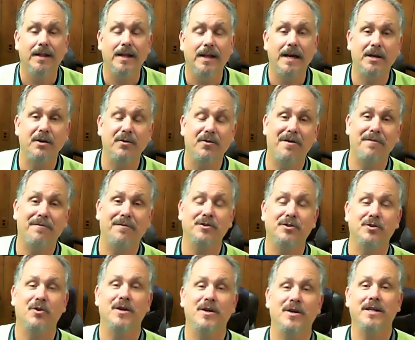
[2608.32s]
Thank you all for
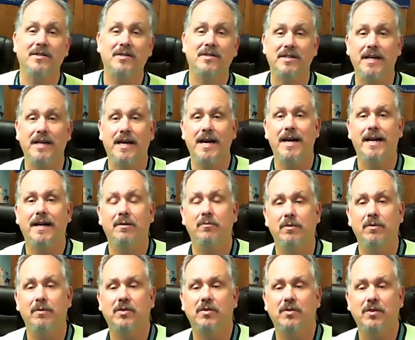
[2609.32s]
joining us again.
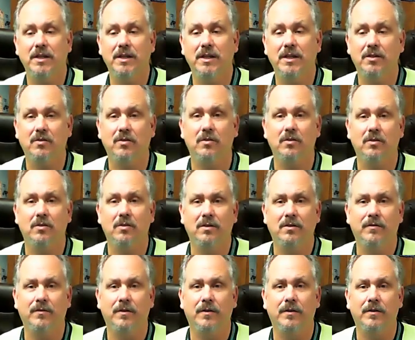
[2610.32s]
We'll see you
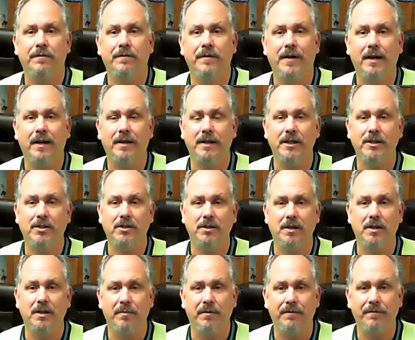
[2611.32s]
soon for the
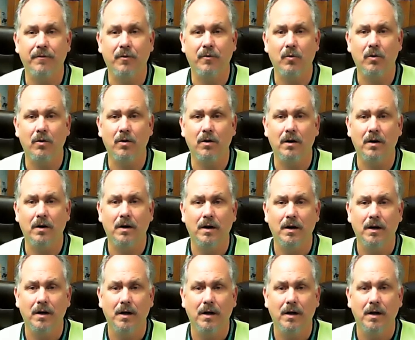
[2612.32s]
foundation number four,
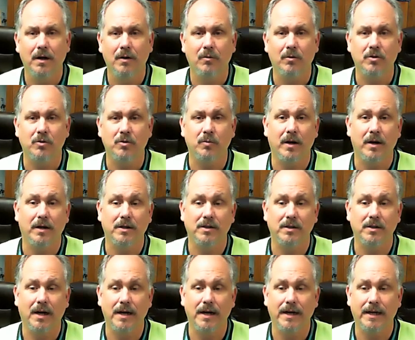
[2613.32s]
which we are
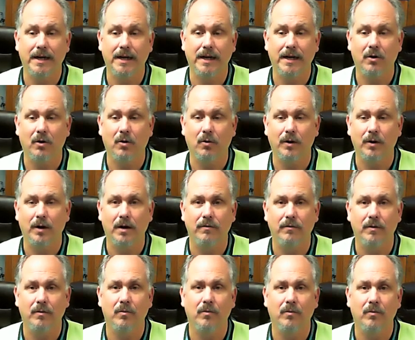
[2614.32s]
excited to get a hold
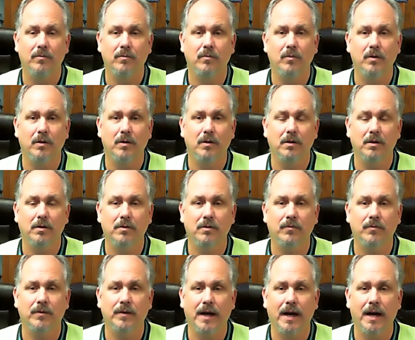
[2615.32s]
of. We'll look
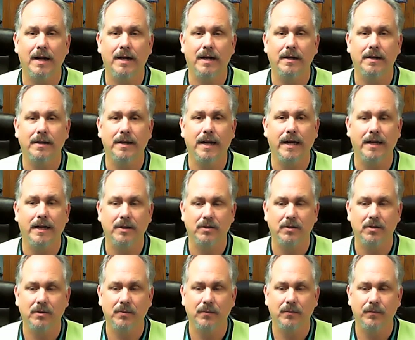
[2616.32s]
for that
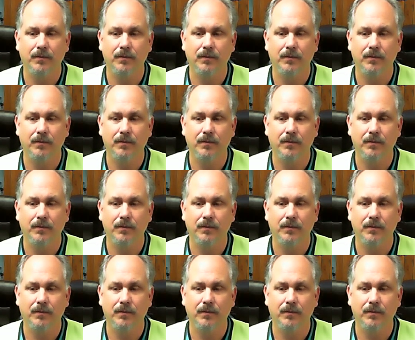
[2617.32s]
next.